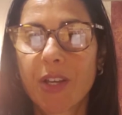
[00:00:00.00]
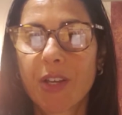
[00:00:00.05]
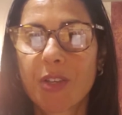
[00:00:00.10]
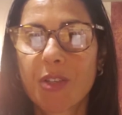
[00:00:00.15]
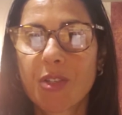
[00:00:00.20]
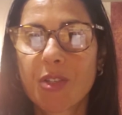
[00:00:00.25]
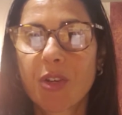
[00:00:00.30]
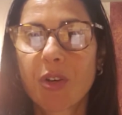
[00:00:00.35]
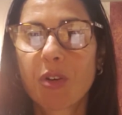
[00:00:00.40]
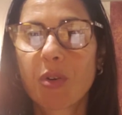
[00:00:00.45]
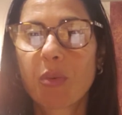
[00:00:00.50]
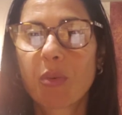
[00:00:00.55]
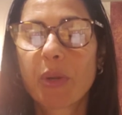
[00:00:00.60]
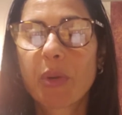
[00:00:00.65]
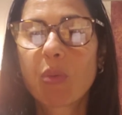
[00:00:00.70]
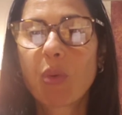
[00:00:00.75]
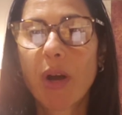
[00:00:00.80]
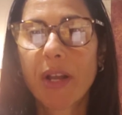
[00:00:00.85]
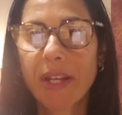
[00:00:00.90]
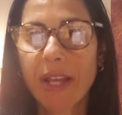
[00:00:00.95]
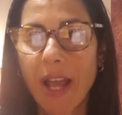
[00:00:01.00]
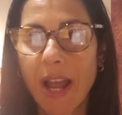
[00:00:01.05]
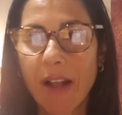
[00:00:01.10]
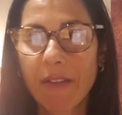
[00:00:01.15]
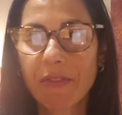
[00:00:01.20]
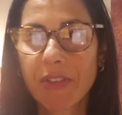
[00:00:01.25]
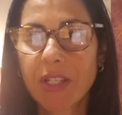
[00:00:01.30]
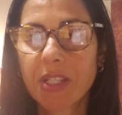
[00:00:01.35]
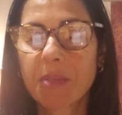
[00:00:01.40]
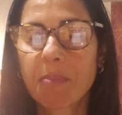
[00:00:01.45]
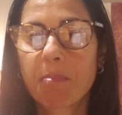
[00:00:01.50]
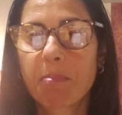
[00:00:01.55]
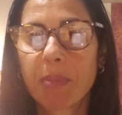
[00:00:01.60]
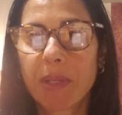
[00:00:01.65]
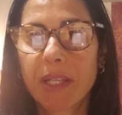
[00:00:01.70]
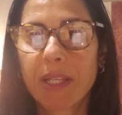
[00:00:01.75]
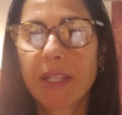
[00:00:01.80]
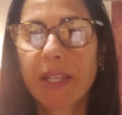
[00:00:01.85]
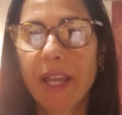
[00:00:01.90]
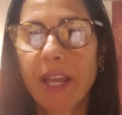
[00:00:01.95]
So we want to have these
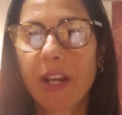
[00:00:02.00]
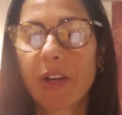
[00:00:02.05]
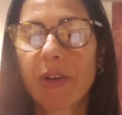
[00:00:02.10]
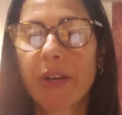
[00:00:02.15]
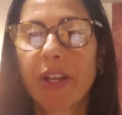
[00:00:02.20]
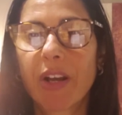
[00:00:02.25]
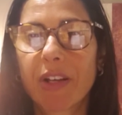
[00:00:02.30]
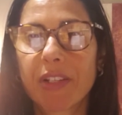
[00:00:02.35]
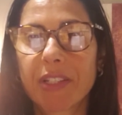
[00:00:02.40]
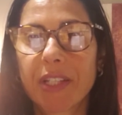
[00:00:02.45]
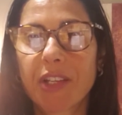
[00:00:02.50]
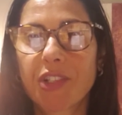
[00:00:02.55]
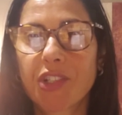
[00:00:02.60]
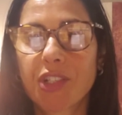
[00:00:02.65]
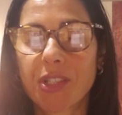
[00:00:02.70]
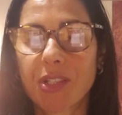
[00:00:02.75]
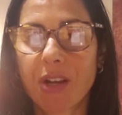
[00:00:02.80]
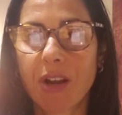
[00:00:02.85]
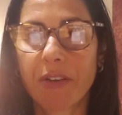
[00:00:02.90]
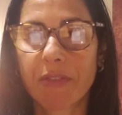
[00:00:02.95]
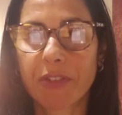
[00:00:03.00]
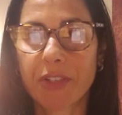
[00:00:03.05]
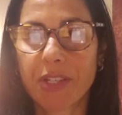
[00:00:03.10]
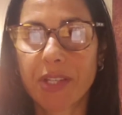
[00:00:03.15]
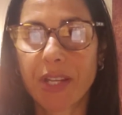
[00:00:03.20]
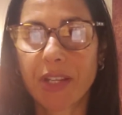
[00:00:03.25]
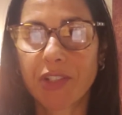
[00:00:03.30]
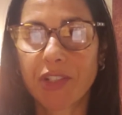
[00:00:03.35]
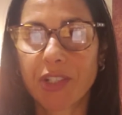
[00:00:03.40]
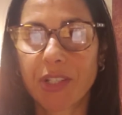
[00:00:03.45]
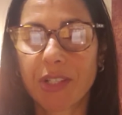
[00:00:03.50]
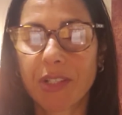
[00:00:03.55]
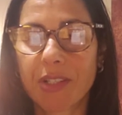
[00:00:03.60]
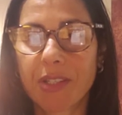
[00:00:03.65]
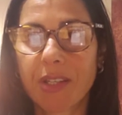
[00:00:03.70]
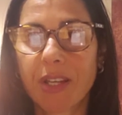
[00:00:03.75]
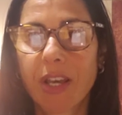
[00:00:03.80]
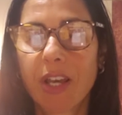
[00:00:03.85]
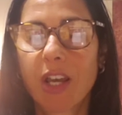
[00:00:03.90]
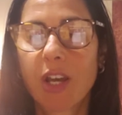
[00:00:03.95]
big, hairy, audacious
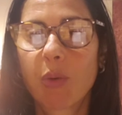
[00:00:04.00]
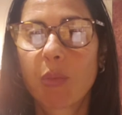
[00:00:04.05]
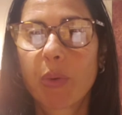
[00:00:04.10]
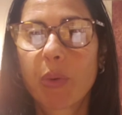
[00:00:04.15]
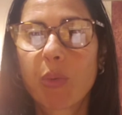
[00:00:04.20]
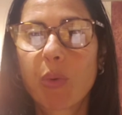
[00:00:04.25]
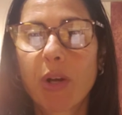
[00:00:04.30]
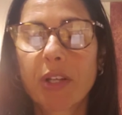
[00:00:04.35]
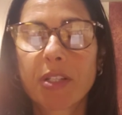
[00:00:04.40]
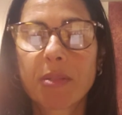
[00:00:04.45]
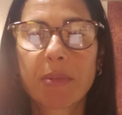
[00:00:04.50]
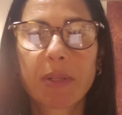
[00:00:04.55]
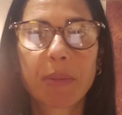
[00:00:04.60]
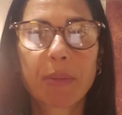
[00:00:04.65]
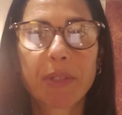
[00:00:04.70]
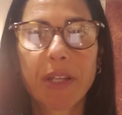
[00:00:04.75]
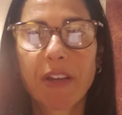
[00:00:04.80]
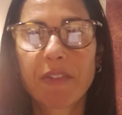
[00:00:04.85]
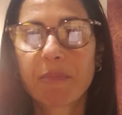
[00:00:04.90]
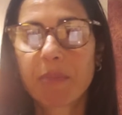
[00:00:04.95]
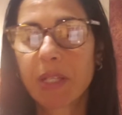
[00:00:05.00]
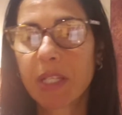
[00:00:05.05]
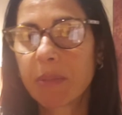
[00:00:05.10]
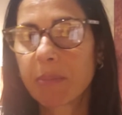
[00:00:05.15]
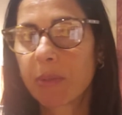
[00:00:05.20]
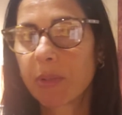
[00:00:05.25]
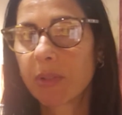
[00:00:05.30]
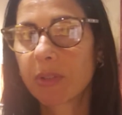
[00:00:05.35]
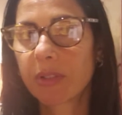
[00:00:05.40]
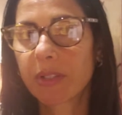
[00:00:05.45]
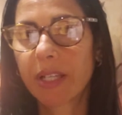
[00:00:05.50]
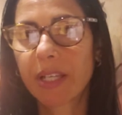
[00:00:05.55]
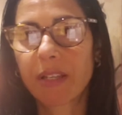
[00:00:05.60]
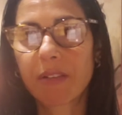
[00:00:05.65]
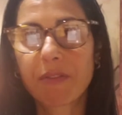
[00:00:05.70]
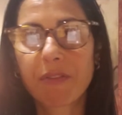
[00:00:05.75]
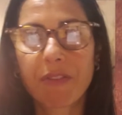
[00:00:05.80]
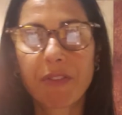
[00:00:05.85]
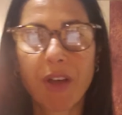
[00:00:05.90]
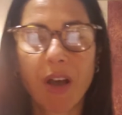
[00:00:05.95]
conversations. We want to be able to have people
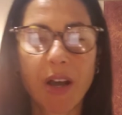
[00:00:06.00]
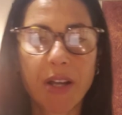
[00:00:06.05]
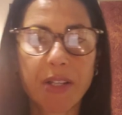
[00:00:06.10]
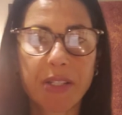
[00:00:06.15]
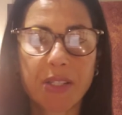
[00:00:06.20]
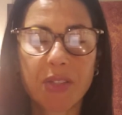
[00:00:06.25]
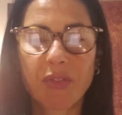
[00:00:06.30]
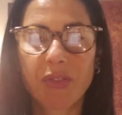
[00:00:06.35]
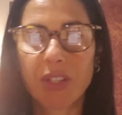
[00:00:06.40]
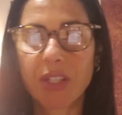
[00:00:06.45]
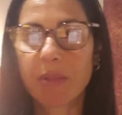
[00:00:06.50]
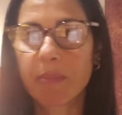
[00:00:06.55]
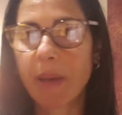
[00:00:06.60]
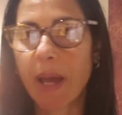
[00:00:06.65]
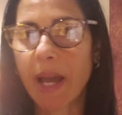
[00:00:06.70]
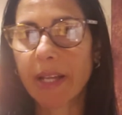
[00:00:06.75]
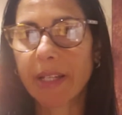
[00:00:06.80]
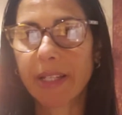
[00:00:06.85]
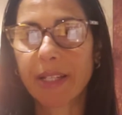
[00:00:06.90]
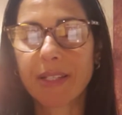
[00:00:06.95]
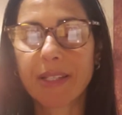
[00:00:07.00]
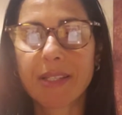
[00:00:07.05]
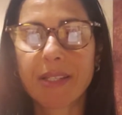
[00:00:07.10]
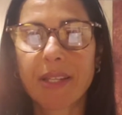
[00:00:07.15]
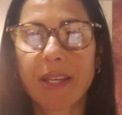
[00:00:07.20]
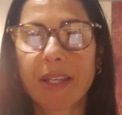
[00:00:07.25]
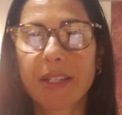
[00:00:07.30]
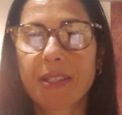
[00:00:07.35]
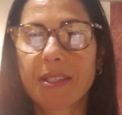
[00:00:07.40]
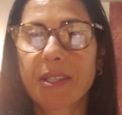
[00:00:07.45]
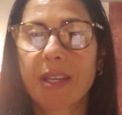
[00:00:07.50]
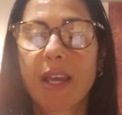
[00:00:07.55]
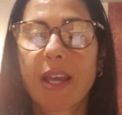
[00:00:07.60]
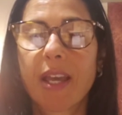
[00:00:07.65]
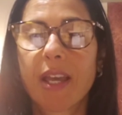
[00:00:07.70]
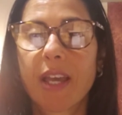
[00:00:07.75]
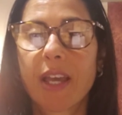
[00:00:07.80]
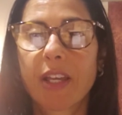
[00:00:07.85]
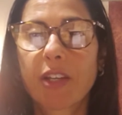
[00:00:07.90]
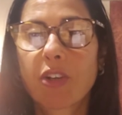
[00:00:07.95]
give thoughts, feedback, insights,
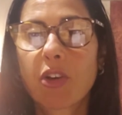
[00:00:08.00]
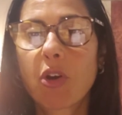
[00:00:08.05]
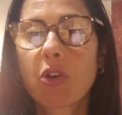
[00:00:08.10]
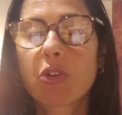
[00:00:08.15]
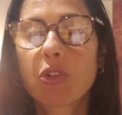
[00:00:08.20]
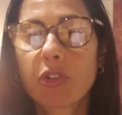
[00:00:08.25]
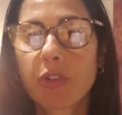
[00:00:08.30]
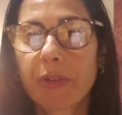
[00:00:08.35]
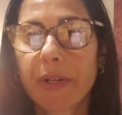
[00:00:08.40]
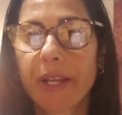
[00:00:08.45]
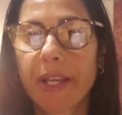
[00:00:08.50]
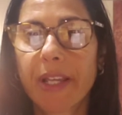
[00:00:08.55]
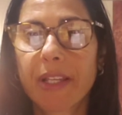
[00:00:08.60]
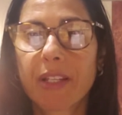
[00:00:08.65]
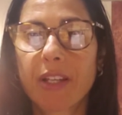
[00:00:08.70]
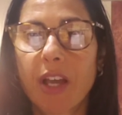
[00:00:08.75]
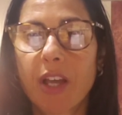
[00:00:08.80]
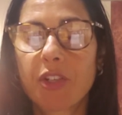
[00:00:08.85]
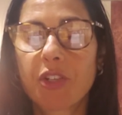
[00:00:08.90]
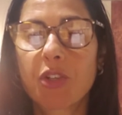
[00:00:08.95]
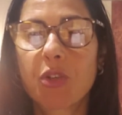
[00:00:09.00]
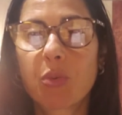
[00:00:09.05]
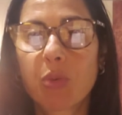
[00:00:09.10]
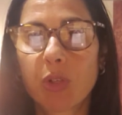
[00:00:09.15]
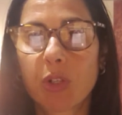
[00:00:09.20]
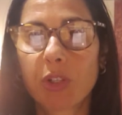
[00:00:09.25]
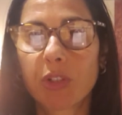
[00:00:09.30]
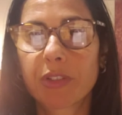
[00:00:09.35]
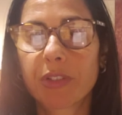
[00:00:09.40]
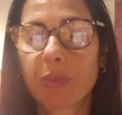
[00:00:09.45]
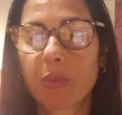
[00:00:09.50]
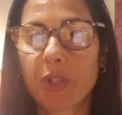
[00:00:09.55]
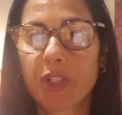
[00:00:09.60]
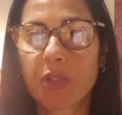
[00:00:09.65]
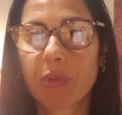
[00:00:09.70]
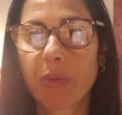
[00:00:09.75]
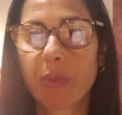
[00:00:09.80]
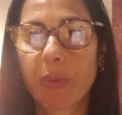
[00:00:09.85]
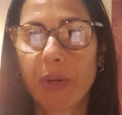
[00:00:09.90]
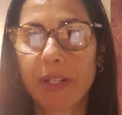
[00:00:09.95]
and co-create a new world in
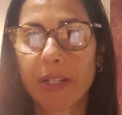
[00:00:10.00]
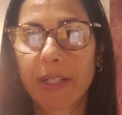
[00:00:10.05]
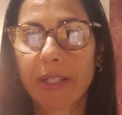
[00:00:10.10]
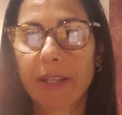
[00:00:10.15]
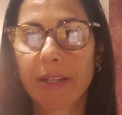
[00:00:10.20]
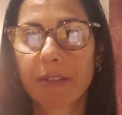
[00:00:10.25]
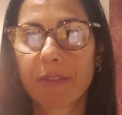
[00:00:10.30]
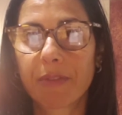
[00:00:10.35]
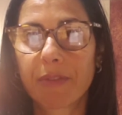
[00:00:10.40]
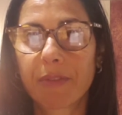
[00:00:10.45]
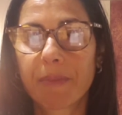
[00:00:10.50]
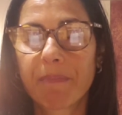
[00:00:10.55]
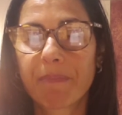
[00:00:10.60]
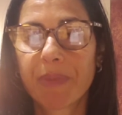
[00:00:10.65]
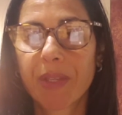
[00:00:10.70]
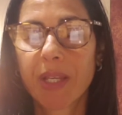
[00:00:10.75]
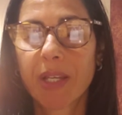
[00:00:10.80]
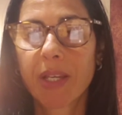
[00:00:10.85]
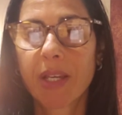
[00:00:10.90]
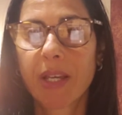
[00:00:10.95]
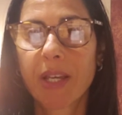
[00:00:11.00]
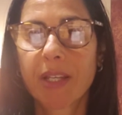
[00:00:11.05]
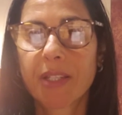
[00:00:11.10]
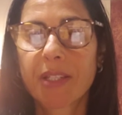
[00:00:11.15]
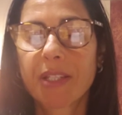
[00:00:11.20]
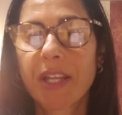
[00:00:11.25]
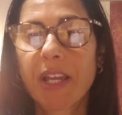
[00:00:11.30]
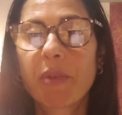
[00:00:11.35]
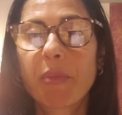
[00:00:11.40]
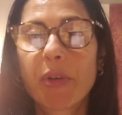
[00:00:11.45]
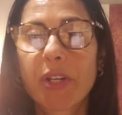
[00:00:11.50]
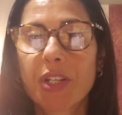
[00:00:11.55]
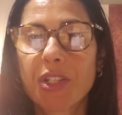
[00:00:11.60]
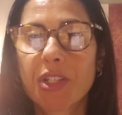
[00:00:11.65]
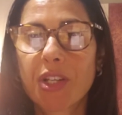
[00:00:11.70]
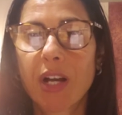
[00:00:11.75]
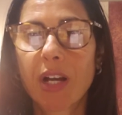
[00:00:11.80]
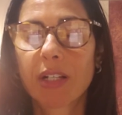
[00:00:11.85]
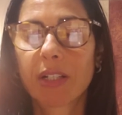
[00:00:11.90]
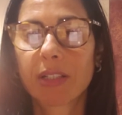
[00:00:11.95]
which we want to live. Today, I want to
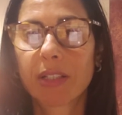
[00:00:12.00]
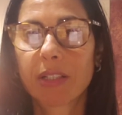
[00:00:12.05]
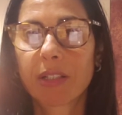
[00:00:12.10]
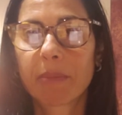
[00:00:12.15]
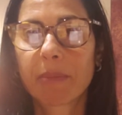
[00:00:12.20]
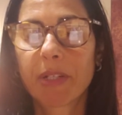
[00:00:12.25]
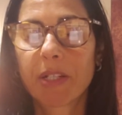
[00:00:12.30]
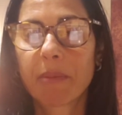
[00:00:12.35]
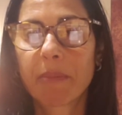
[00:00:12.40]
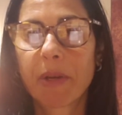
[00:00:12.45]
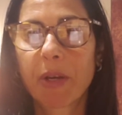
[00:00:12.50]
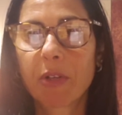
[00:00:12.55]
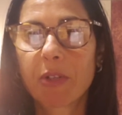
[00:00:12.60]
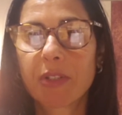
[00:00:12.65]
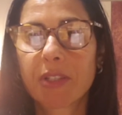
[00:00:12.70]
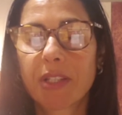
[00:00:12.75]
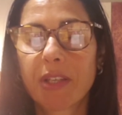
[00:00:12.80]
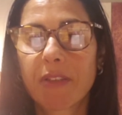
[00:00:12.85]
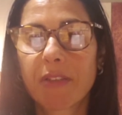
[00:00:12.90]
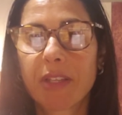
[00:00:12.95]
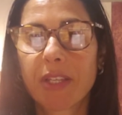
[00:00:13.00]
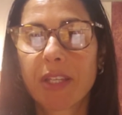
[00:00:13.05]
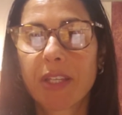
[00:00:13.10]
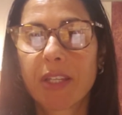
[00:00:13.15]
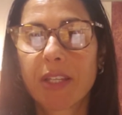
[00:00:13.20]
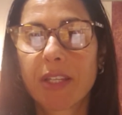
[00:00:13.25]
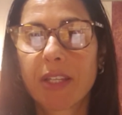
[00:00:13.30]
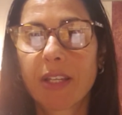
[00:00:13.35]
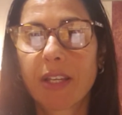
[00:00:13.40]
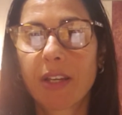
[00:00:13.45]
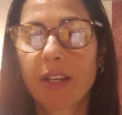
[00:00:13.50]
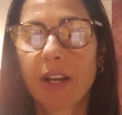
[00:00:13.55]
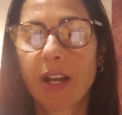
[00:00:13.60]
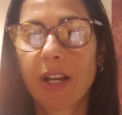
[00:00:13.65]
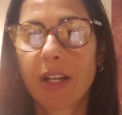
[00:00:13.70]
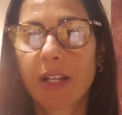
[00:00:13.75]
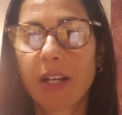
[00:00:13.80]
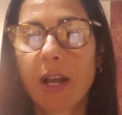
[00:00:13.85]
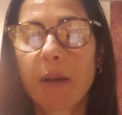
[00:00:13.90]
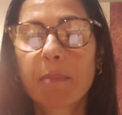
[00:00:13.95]
talk a little bit about the
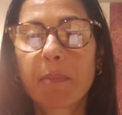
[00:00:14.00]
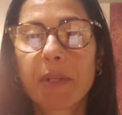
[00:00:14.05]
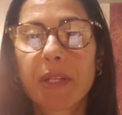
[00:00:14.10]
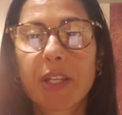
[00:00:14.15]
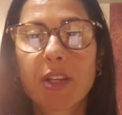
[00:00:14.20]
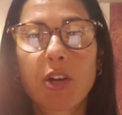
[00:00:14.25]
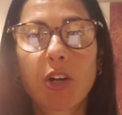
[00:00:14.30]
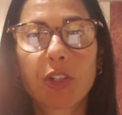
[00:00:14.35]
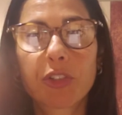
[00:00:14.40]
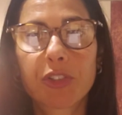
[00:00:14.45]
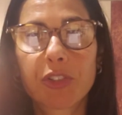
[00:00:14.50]
company called